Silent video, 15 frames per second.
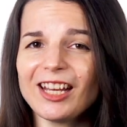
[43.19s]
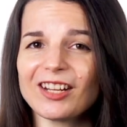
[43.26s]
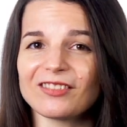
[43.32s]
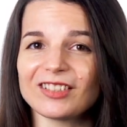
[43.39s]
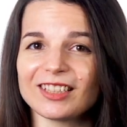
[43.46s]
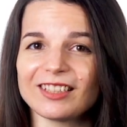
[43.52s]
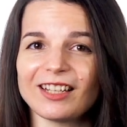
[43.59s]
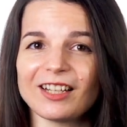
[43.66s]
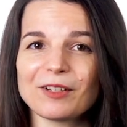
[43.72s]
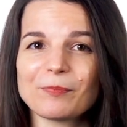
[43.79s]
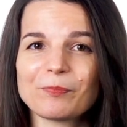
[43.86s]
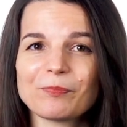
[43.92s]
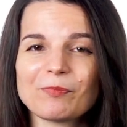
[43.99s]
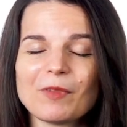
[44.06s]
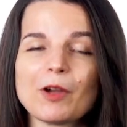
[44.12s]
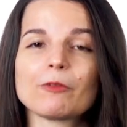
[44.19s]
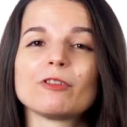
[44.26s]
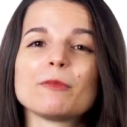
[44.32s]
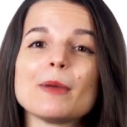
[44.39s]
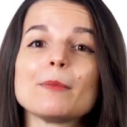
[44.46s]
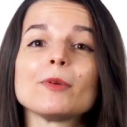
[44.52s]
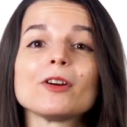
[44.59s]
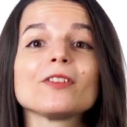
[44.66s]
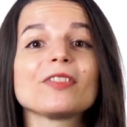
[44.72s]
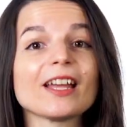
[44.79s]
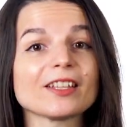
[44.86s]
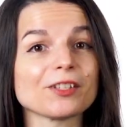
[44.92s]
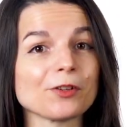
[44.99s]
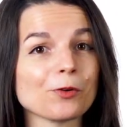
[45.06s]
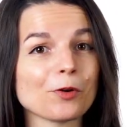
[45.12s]
everything. Remember,
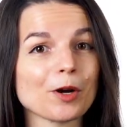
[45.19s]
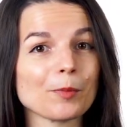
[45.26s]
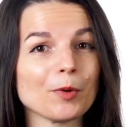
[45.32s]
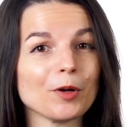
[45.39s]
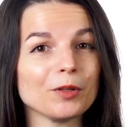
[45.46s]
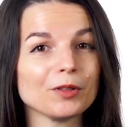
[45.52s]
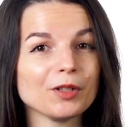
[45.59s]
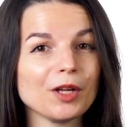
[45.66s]
that's normal.